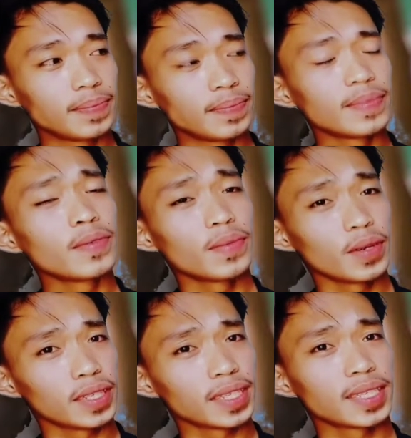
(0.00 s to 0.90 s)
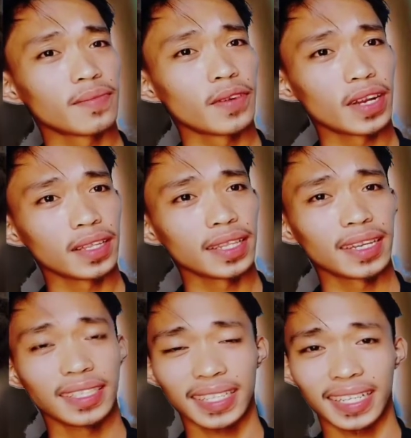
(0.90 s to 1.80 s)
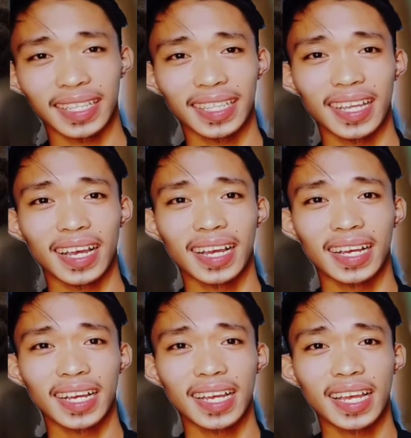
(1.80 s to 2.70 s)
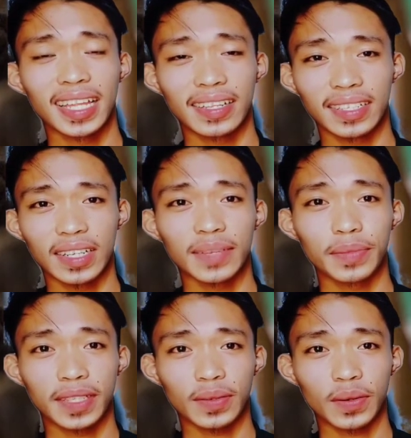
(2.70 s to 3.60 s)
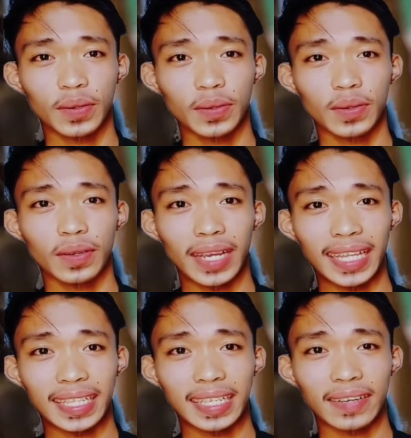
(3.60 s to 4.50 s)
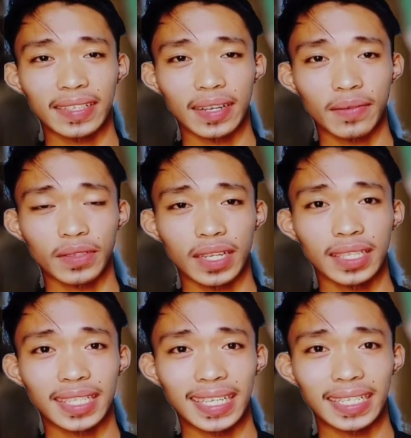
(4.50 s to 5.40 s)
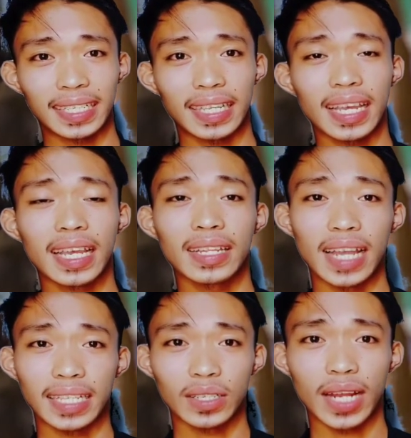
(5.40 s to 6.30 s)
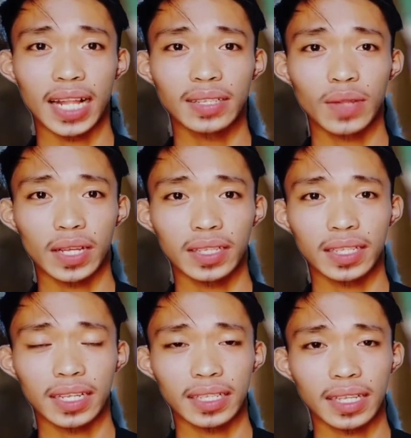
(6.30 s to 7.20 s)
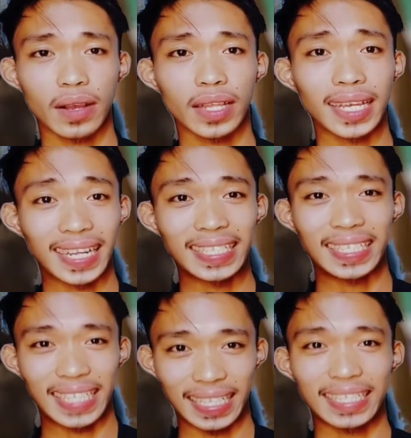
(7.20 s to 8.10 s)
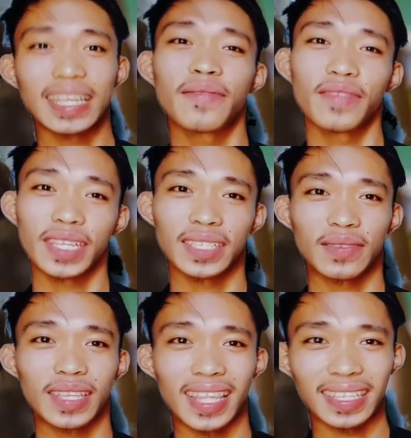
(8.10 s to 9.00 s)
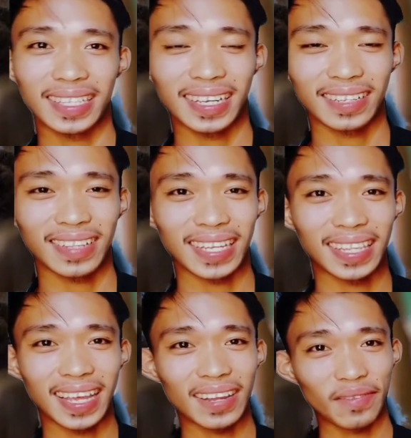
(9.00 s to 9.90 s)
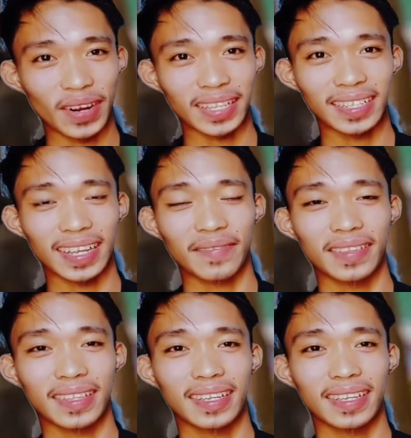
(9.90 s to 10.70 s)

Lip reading: An increase of 9% and the sharpest growth rate since 2006, the National Statistics Office CBS reported on Wednesday.